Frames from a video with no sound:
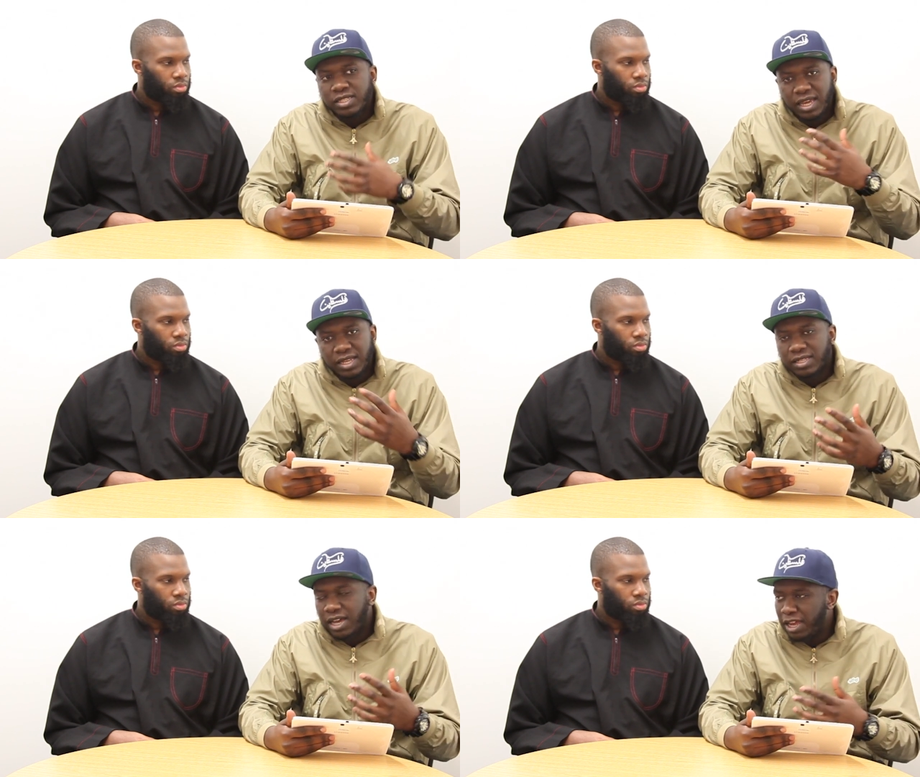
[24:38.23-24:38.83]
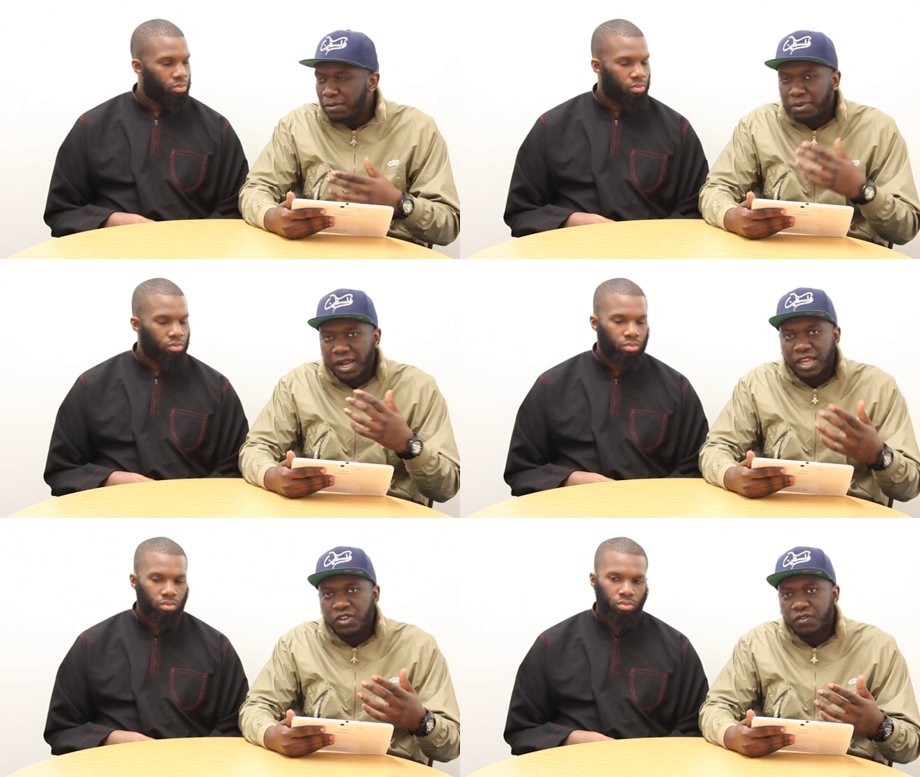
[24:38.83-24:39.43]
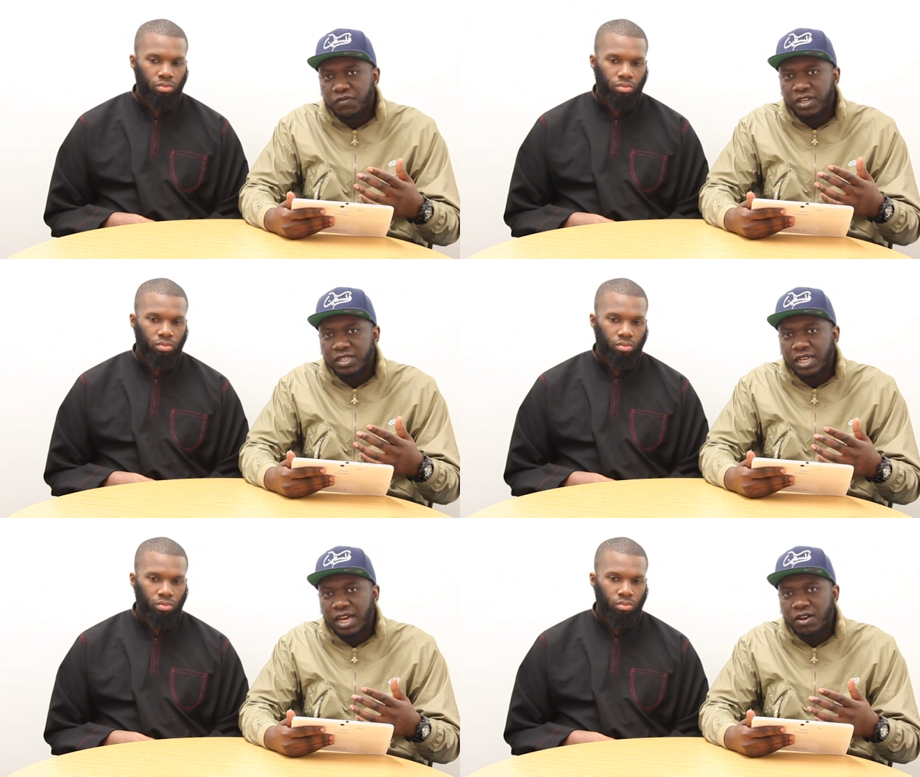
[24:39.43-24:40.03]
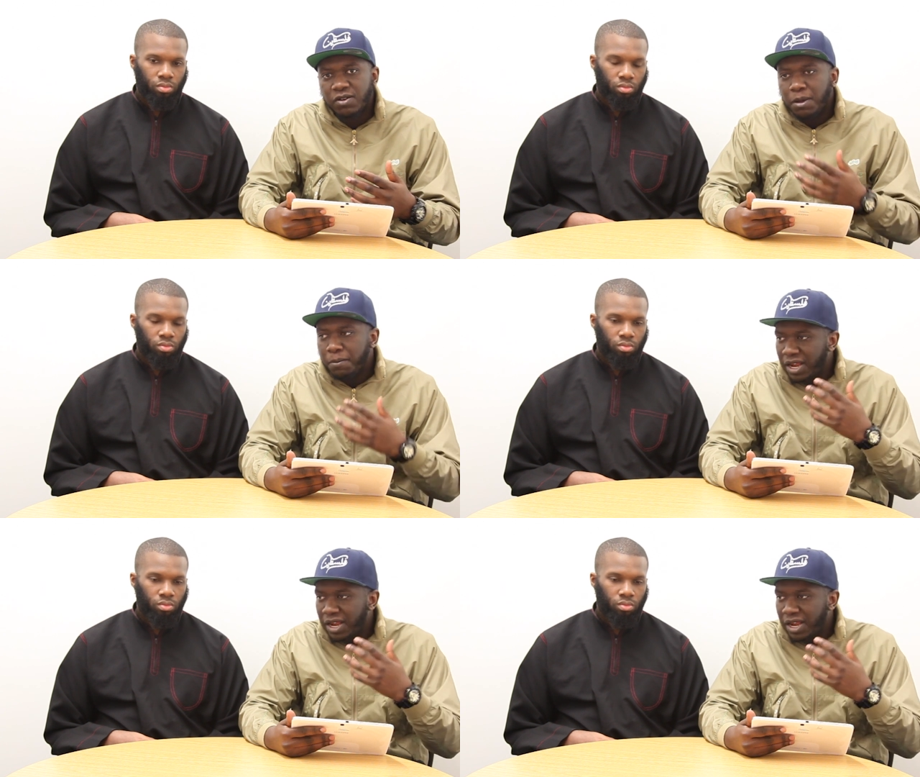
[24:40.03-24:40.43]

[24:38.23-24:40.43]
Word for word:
Speaker 1: Take time, plan your things out,